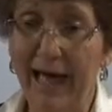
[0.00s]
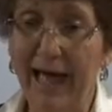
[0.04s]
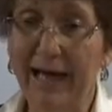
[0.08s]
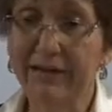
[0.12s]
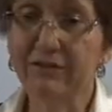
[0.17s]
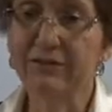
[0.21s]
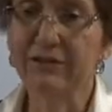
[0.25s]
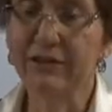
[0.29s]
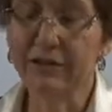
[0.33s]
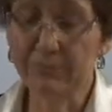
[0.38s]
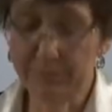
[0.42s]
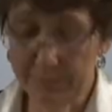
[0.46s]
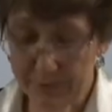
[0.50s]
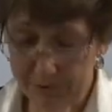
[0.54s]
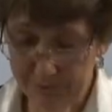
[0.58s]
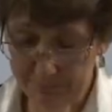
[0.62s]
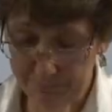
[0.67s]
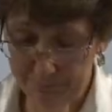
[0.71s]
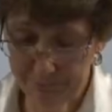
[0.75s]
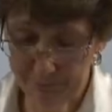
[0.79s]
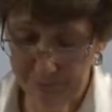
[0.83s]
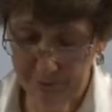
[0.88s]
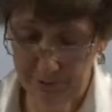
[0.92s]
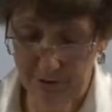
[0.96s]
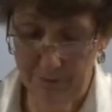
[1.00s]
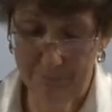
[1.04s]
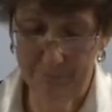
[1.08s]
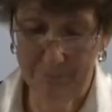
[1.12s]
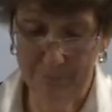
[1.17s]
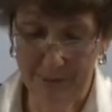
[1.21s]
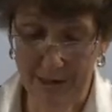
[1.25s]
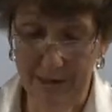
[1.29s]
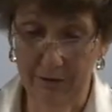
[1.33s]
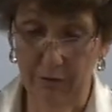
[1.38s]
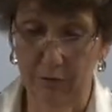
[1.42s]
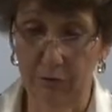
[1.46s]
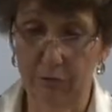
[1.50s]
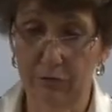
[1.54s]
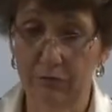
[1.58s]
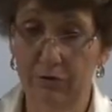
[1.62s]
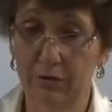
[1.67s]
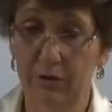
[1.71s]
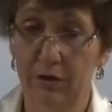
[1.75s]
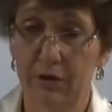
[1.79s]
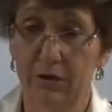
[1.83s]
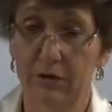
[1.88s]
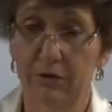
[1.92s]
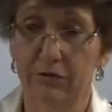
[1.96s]
Asking people about,
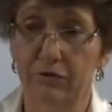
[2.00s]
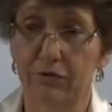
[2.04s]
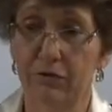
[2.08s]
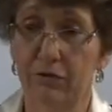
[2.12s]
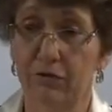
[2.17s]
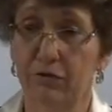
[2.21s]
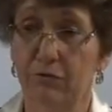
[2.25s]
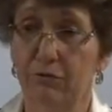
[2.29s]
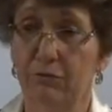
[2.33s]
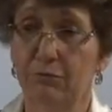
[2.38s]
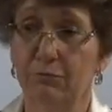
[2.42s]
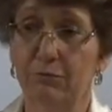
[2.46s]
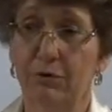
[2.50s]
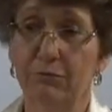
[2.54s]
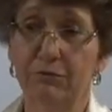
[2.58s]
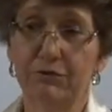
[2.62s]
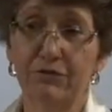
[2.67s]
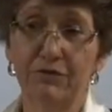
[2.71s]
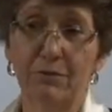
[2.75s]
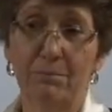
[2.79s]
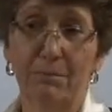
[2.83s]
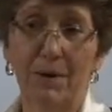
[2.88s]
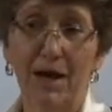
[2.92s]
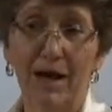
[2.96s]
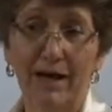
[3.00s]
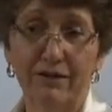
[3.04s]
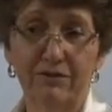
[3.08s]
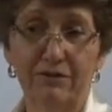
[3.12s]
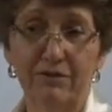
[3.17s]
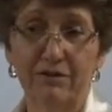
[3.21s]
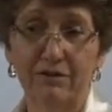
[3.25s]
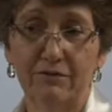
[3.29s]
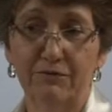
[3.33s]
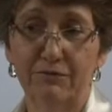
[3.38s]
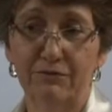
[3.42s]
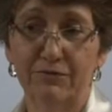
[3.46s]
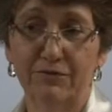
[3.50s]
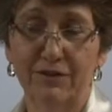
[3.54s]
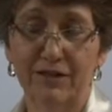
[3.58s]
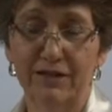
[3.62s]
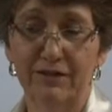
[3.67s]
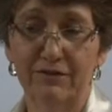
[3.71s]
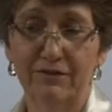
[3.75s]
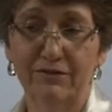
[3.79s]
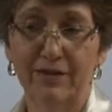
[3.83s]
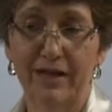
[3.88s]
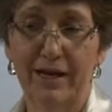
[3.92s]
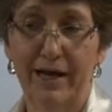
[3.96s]
what was the positive
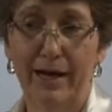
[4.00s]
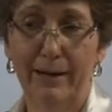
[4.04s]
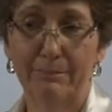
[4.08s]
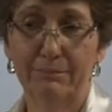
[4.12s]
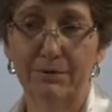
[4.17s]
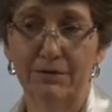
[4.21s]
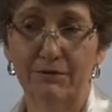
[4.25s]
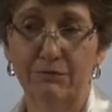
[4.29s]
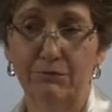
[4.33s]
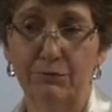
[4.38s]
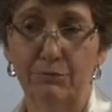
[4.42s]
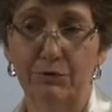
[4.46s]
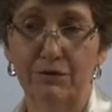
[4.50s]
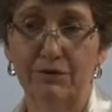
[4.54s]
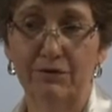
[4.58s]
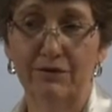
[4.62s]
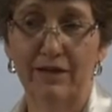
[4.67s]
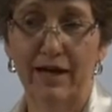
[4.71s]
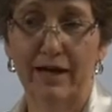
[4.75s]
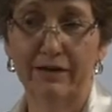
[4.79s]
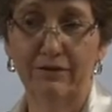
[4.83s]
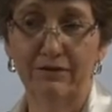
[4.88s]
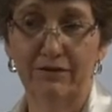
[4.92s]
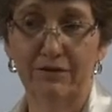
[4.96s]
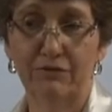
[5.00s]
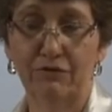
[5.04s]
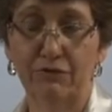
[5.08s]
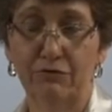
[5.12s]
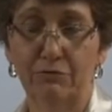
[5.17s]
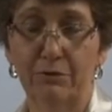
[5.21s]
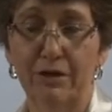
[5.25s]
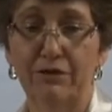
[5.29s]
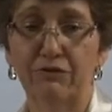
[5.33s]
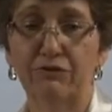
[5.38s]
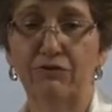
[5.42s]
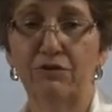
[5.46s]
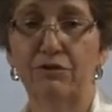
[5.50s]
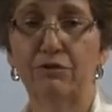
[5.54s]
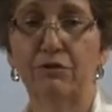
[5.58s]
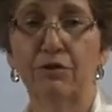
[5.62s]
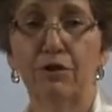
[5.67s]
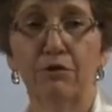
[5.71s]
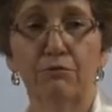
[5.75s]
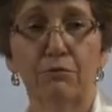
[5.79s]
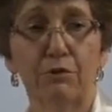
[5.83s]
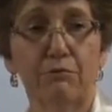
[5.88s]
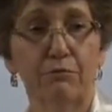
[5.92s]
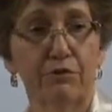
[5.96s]
things that happened with that
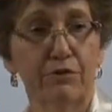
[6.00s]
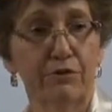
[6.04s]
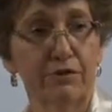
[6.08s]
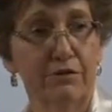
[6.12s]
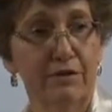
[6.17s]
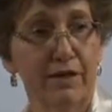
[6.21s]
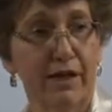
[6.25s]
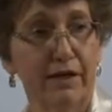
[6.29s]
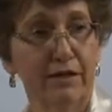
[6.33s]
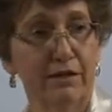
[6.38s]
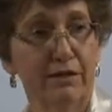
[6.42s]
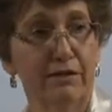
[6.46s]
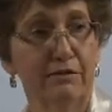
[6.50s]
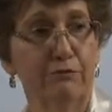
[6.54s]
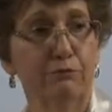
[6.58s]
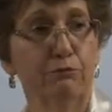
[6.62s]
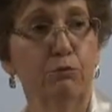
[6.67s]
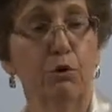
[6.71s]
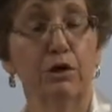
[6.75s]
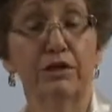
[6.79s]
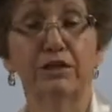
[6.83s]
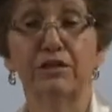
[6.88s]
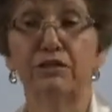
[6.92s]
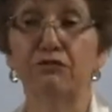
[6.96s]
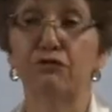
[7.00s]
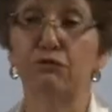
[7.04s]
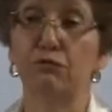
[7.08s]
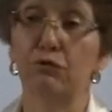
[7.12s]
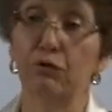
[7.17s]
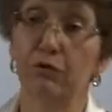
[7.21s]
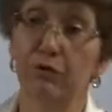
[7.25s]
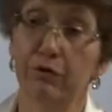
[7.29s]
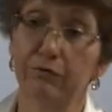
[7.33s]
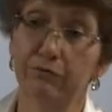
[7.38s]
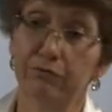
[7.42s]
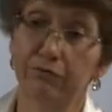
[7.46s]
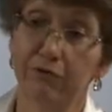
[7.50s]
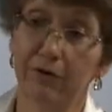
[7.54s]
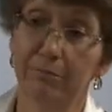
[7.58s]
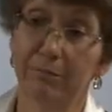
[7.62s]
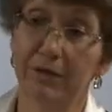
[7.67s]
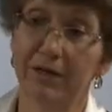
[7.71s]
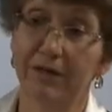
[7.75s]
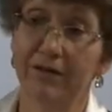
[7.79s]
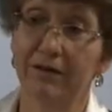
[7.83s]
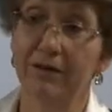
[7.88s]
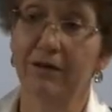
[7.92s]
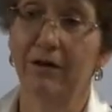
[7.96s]
situation? What were the negative? What did you learn
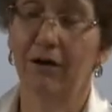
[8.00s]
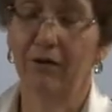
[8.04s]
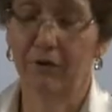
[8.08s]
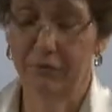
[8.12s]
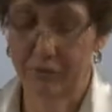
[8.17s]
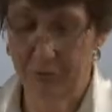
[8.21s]
from it?